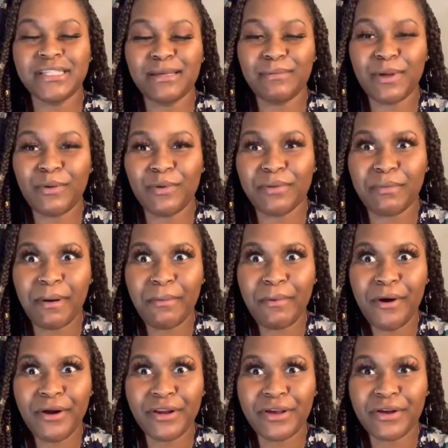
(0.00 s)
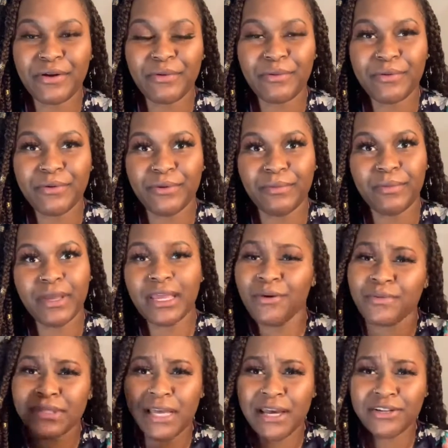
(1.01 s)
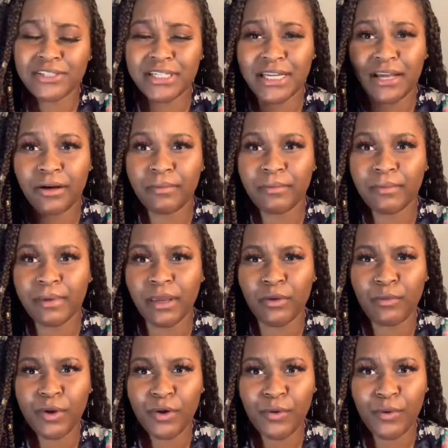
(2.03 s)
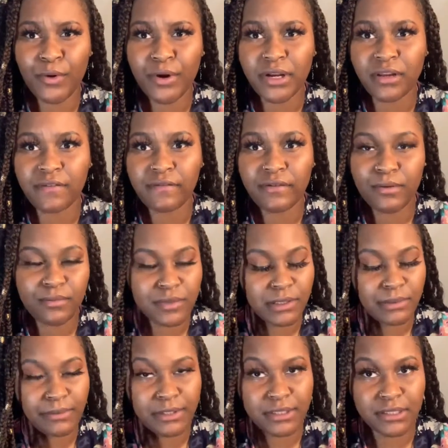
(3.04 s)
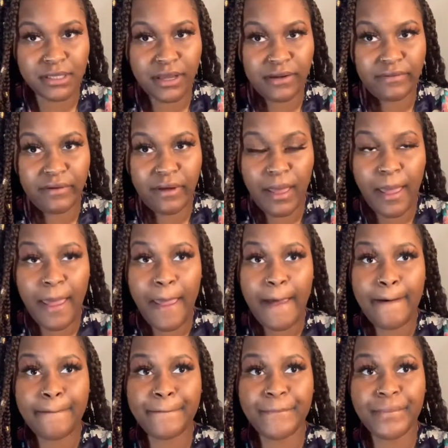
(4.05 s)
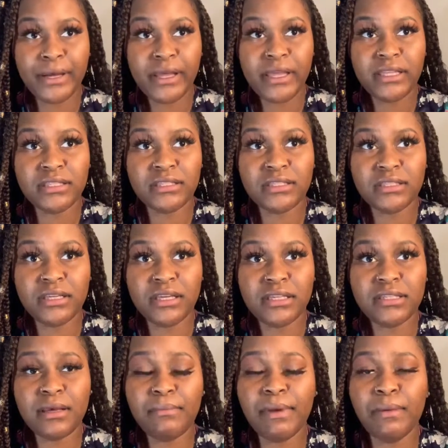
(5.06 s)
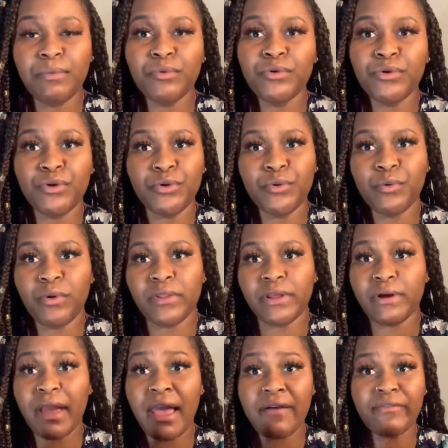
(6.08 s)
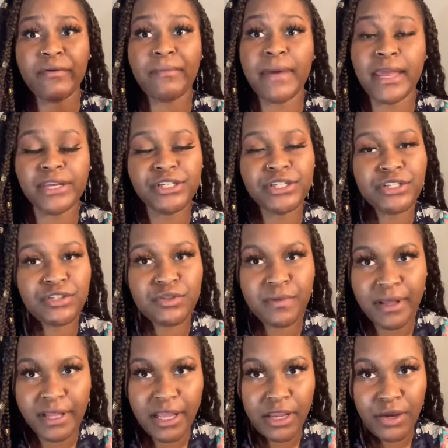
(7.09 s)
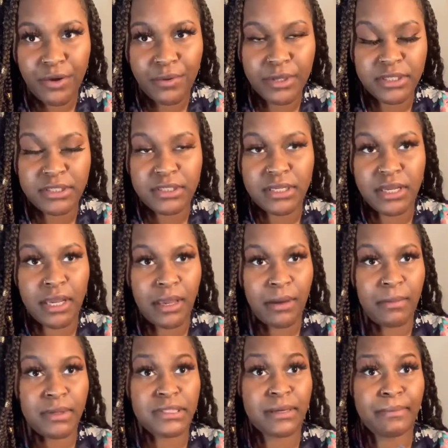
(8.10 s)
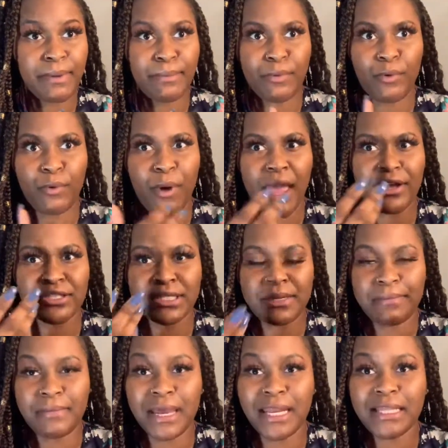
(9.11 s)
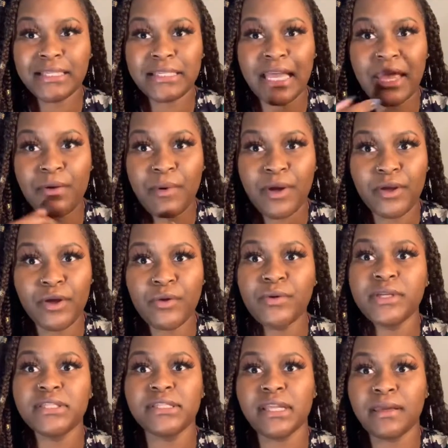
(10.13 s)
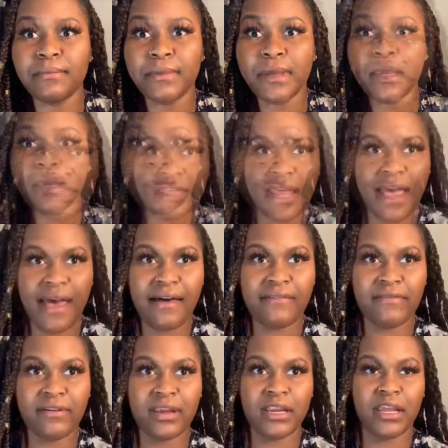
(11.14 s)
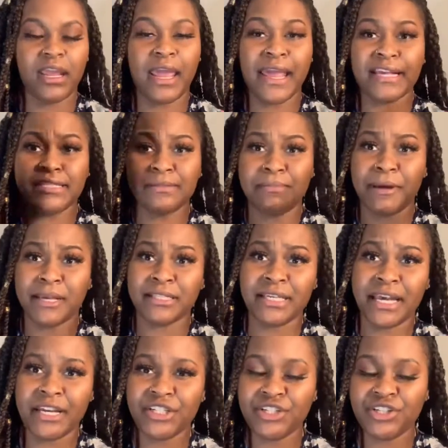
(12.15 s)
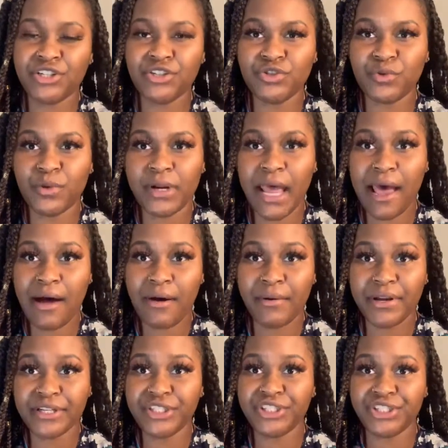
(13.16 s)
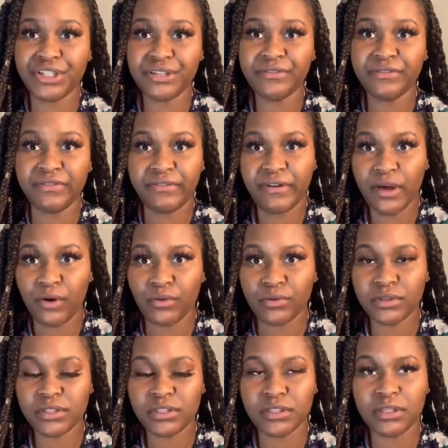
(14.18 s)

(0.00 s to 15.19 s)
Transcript: Simi with my partner in a room. He was actually helping me record and film some of the stuff. But some people do their affirmations while they yoni steam. Some people actually meditate while yoni steaming. Didn't have any expectations on how it should have felt